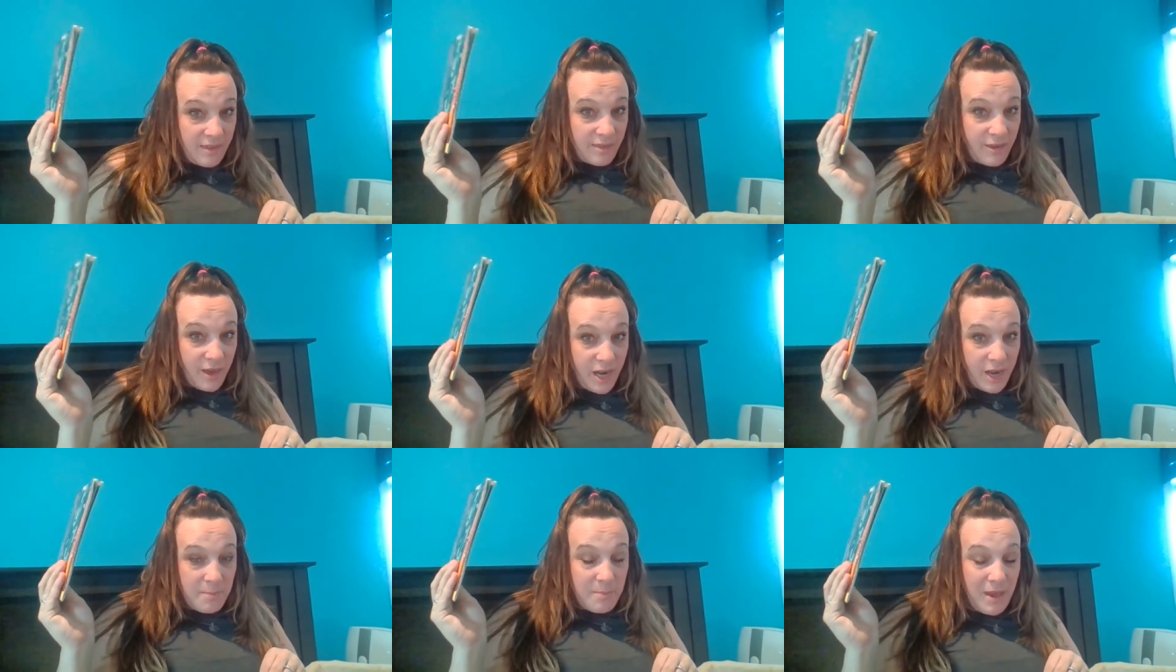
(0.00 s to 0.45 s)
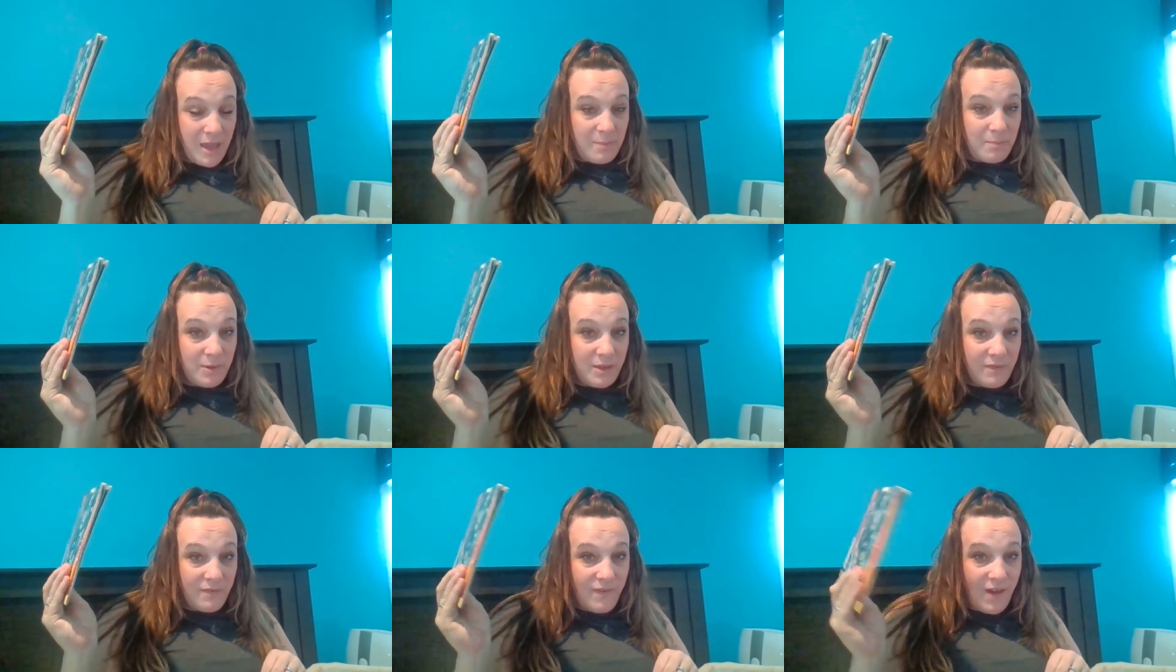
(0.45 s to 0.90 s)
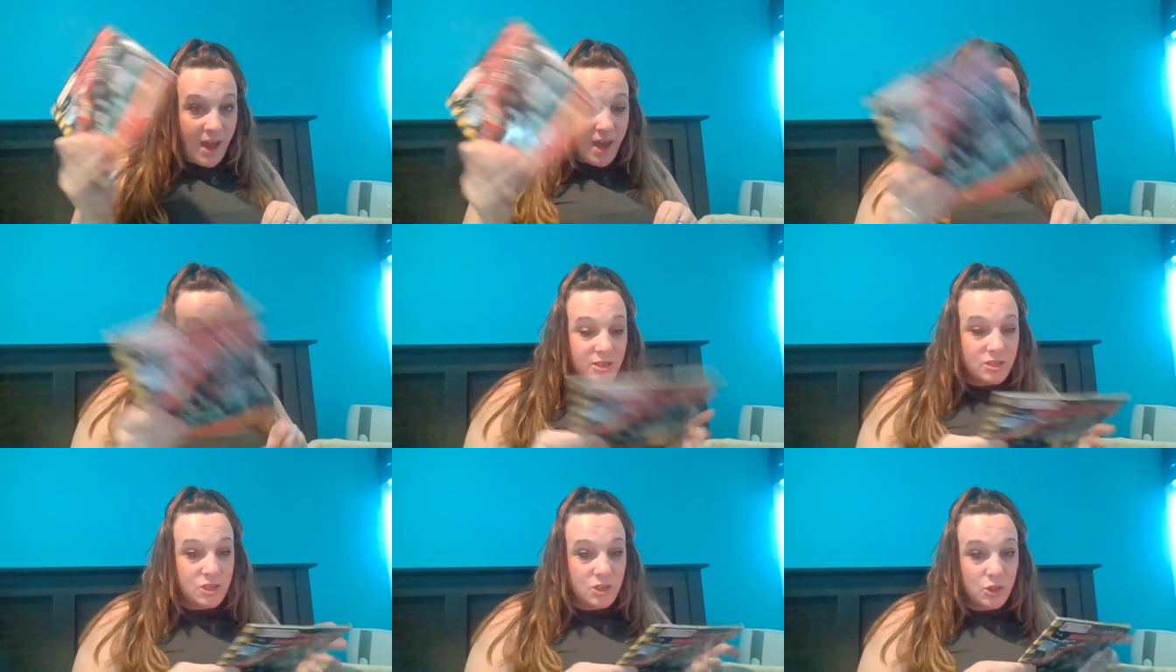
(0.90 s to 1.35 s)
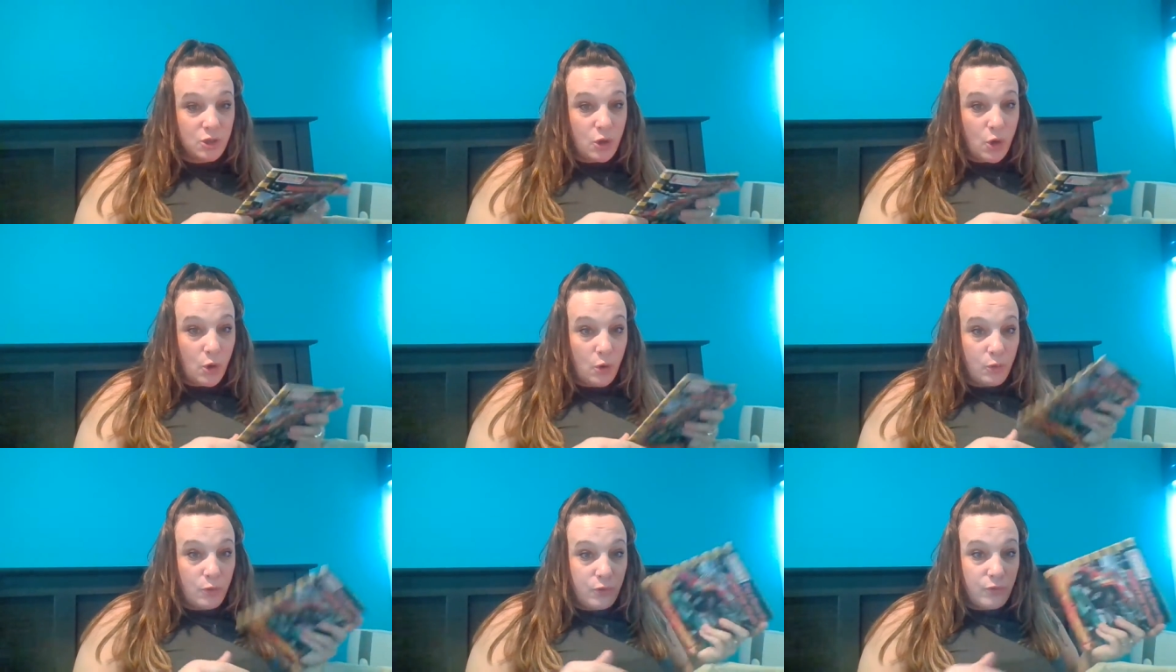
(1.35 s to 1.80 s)
I thought it might be fun to
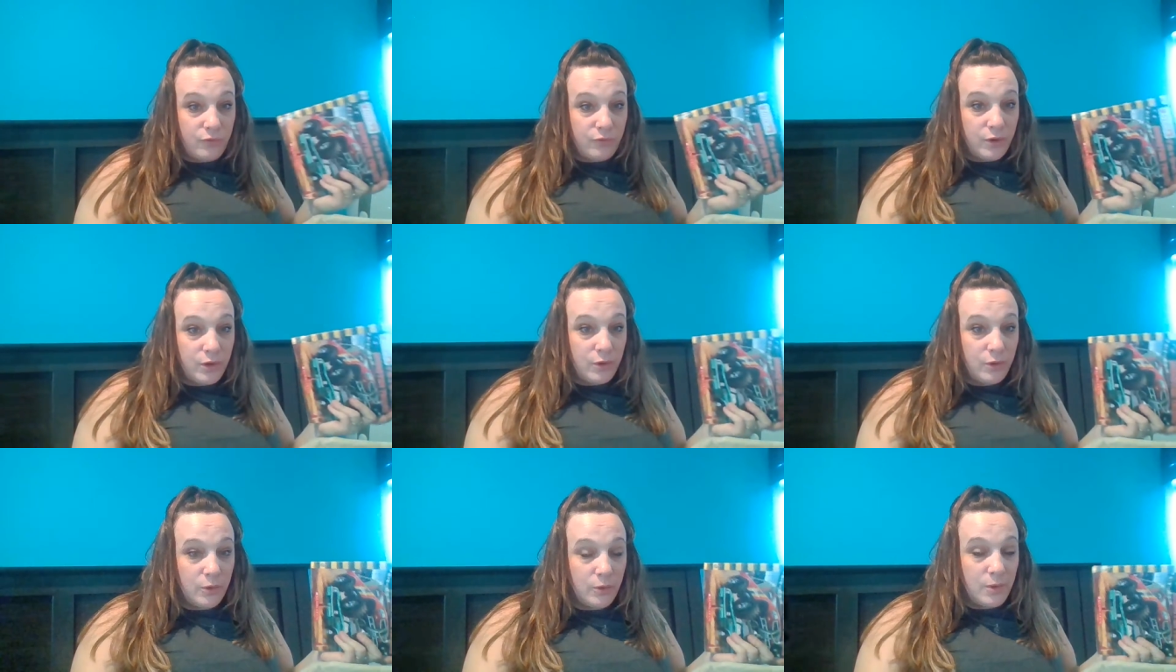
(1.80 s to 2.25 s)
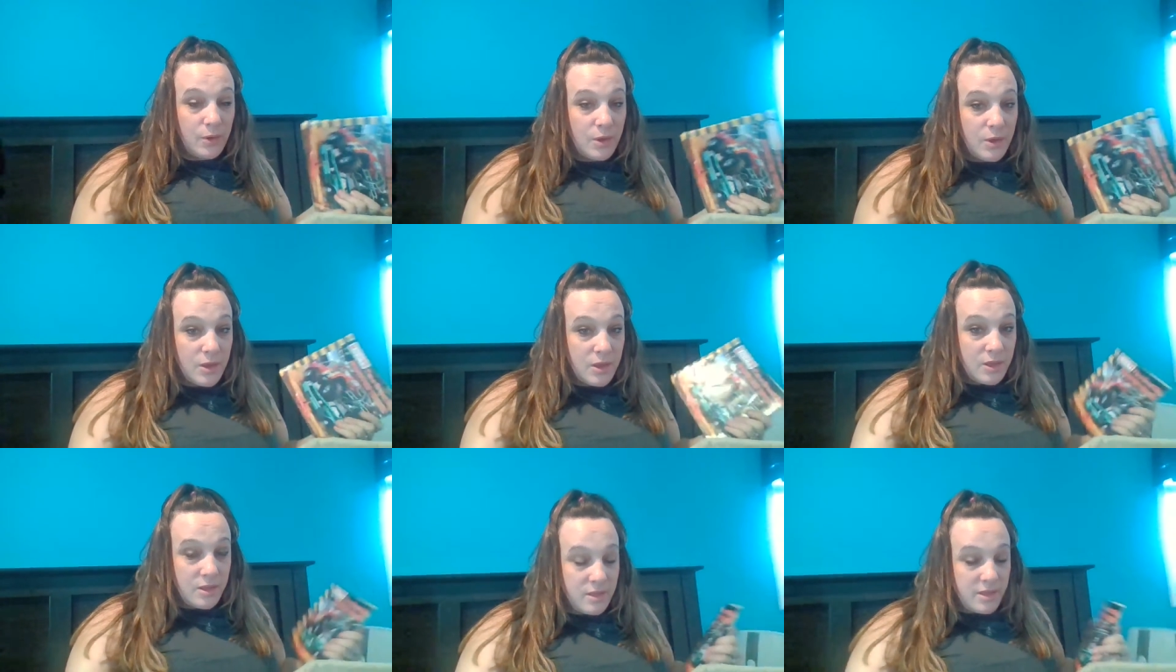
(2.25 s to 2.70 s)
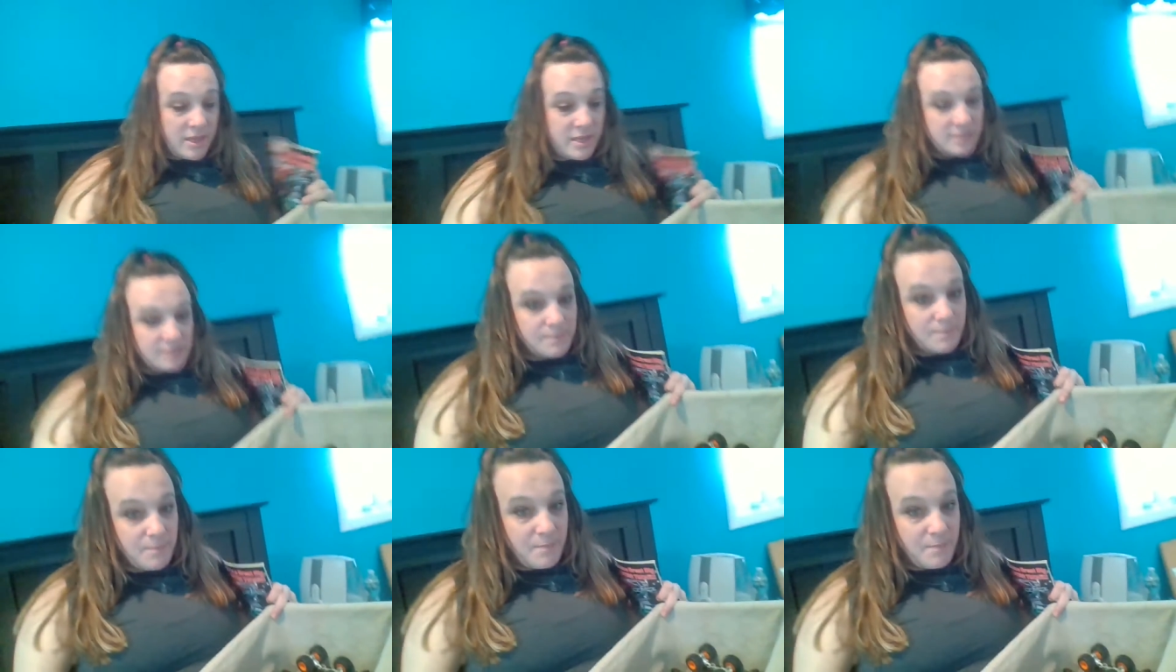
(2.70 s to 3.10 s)
go through this